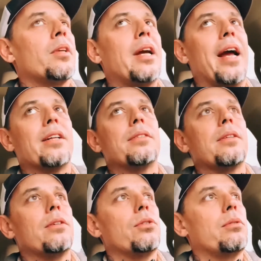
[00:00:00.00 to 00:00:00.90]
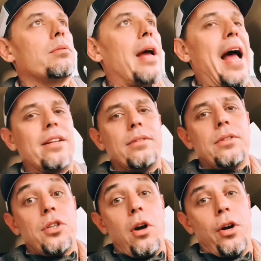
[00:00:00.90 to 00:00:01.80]

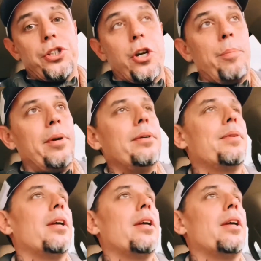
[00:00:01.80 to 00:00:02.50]
at Cigar Sherpa,